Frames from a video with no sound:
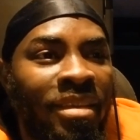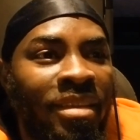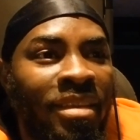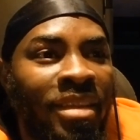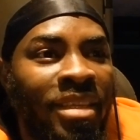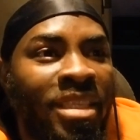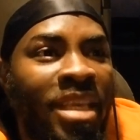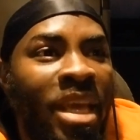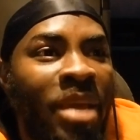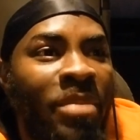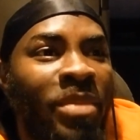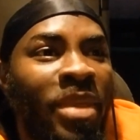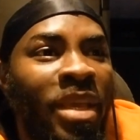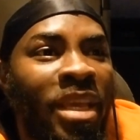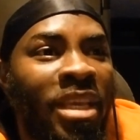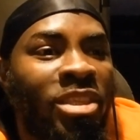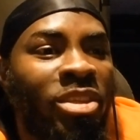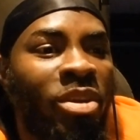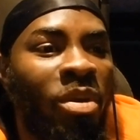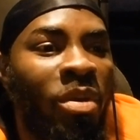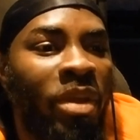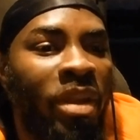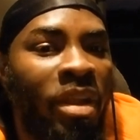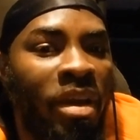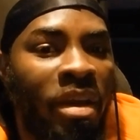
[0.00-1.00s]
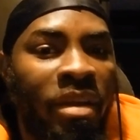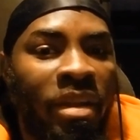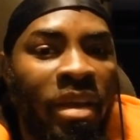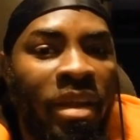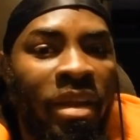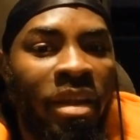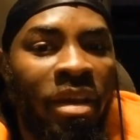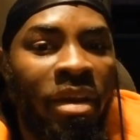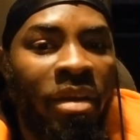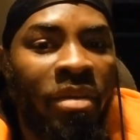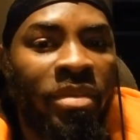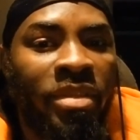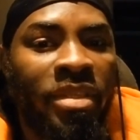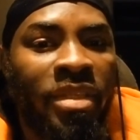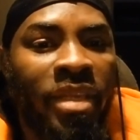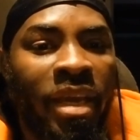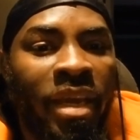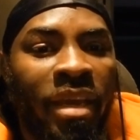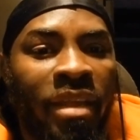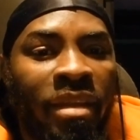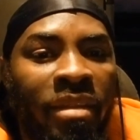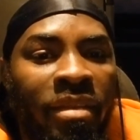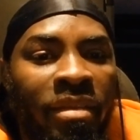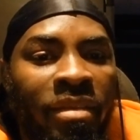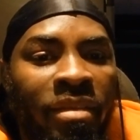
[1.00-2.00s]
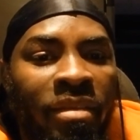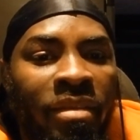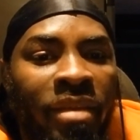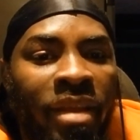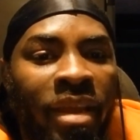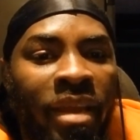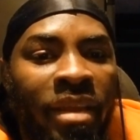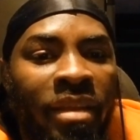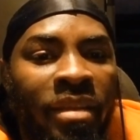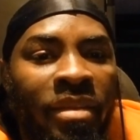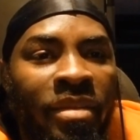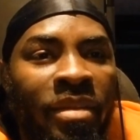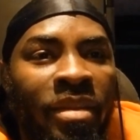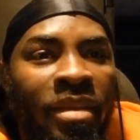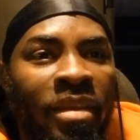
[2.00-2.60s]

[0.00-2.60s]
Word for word: the same thing is going on on the outside, right?